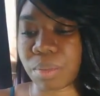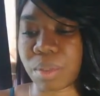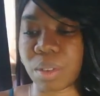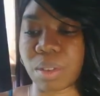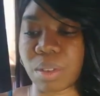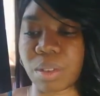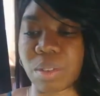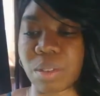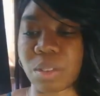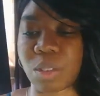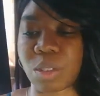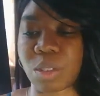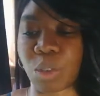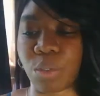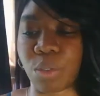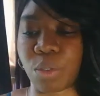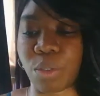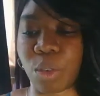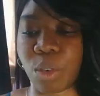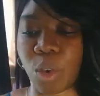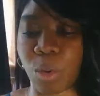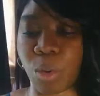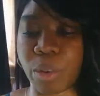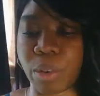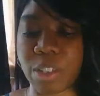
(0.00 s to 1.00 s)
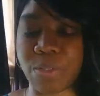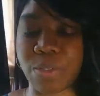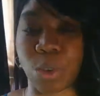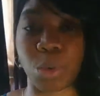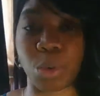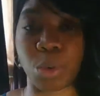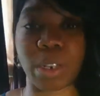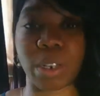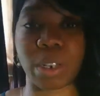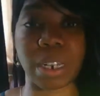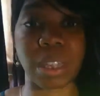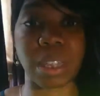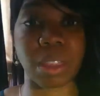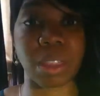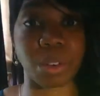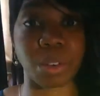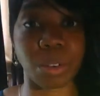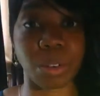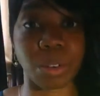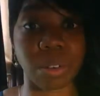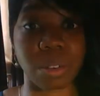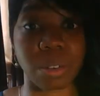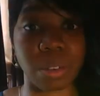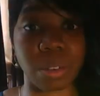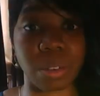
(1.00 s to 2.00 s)
So always fold it in
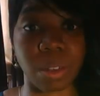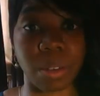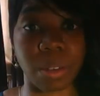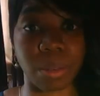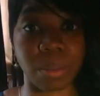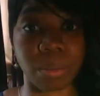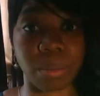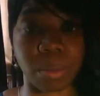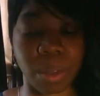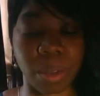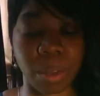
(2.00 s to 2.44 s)
thirds though, okay?